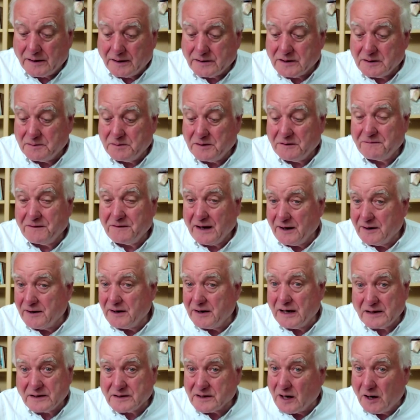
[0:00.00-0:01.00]
To be fair,
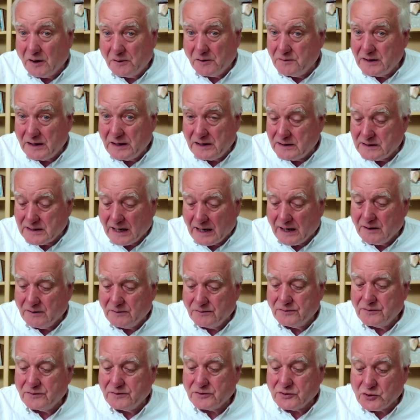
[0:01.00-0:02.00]
it's only
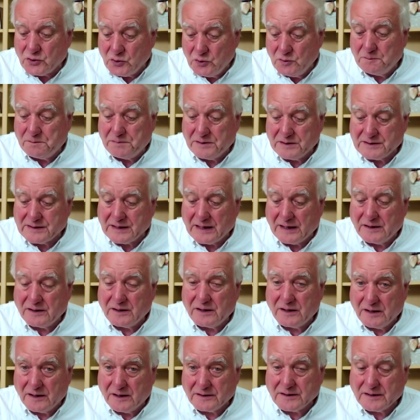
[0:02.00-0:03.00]
down 2%
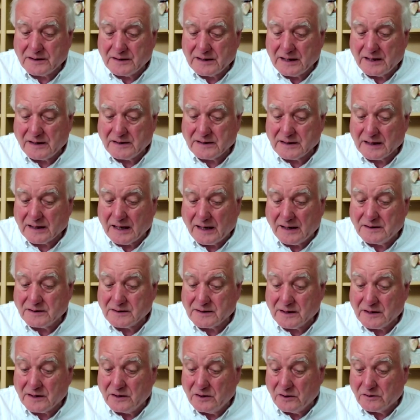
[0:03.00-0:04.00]
year-to-date
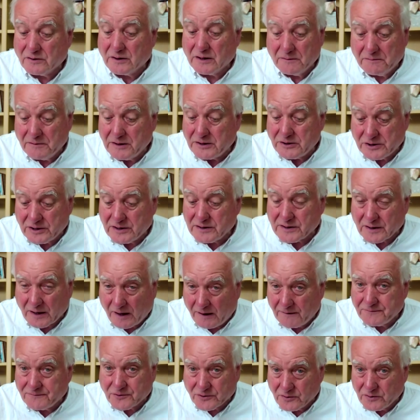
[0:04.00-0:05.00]
against the euro, which is,
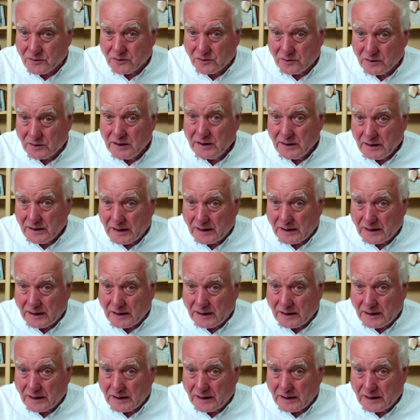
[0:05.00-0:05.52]
after all,